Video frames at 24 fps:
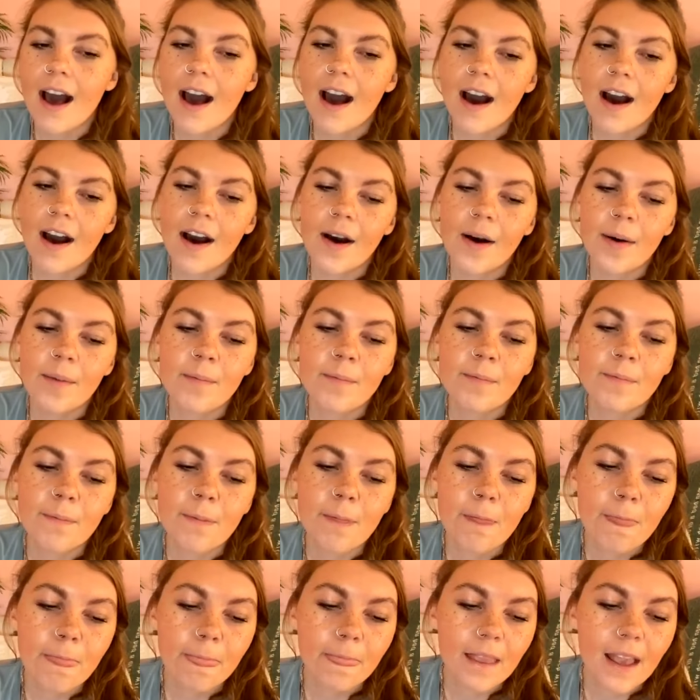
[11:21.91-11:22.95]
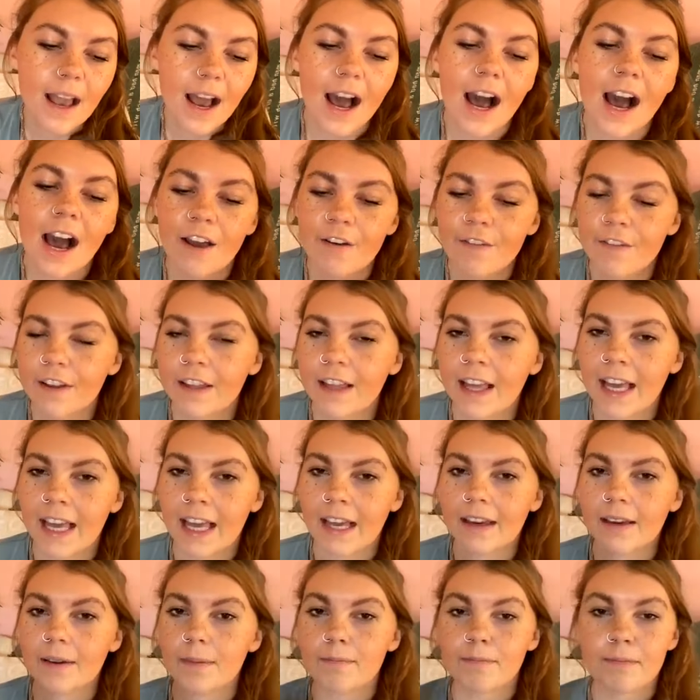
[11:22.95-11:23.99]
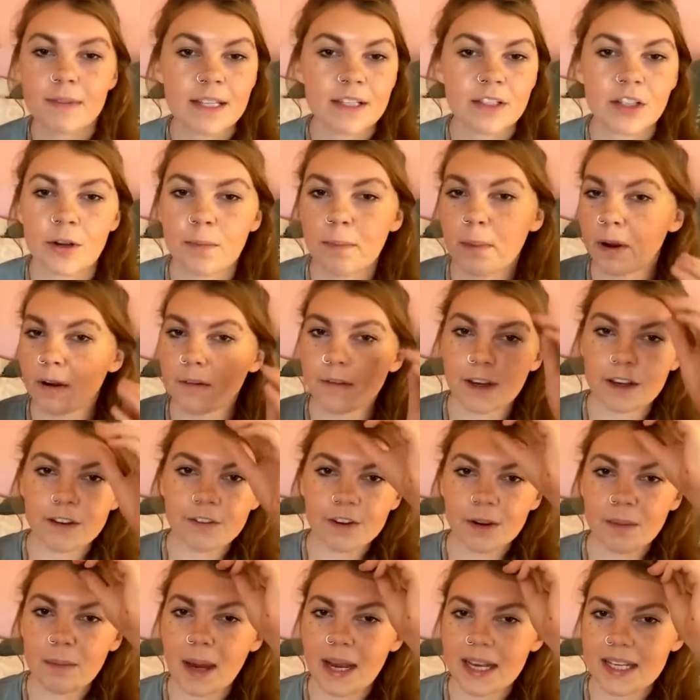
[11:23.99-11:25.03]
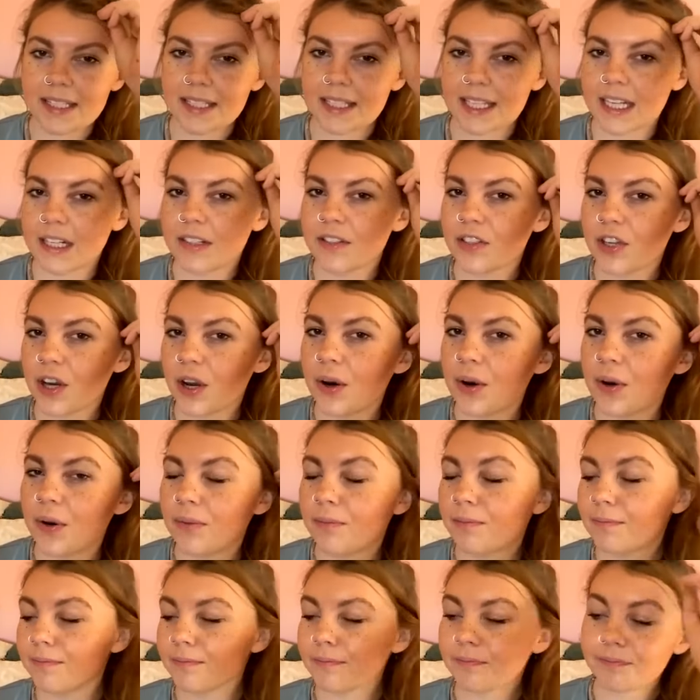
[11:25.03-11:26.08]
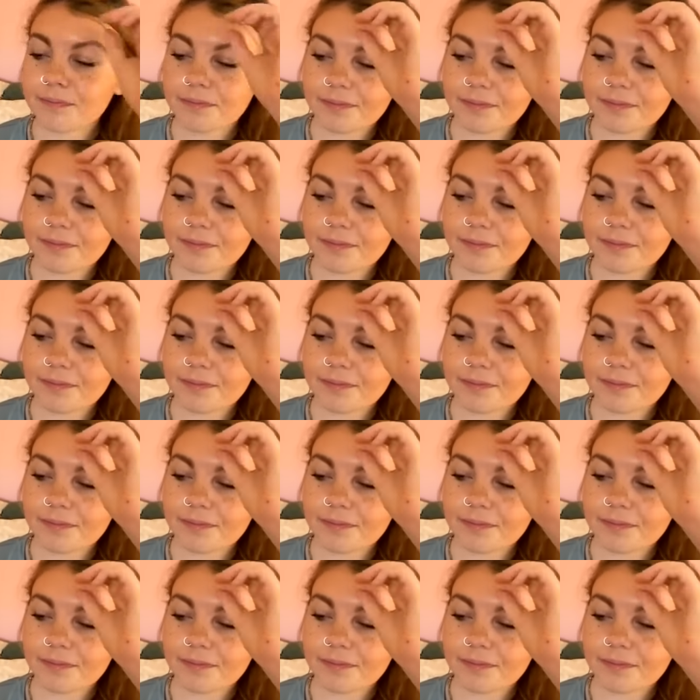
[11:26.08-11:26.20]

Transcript: Um, I feel like these are perfect for my skin tone.